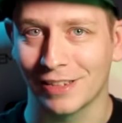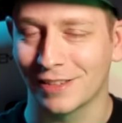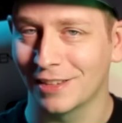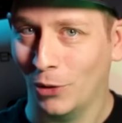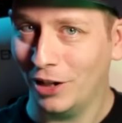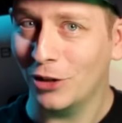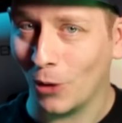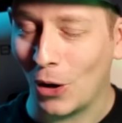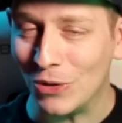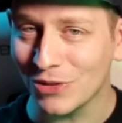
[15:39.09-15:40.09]
It's pretty
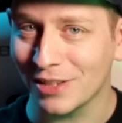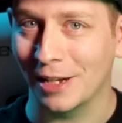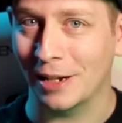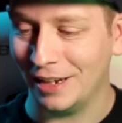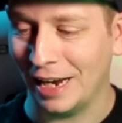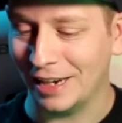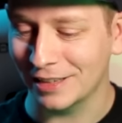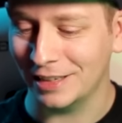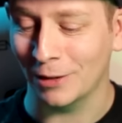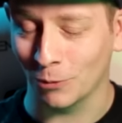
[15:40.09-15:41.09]
gross, and I can
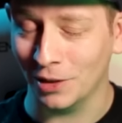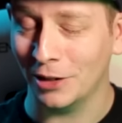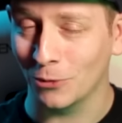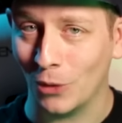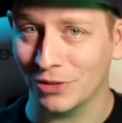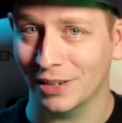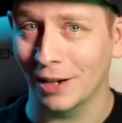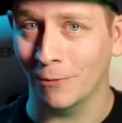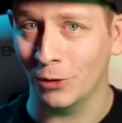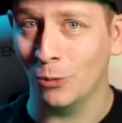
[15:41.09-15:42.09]
see it really grossing
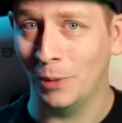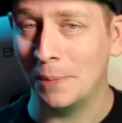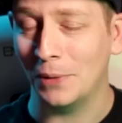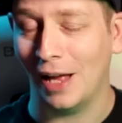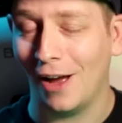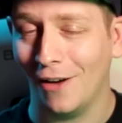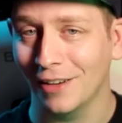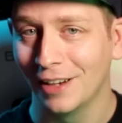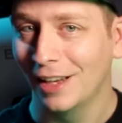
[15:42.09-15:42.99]
a few people out.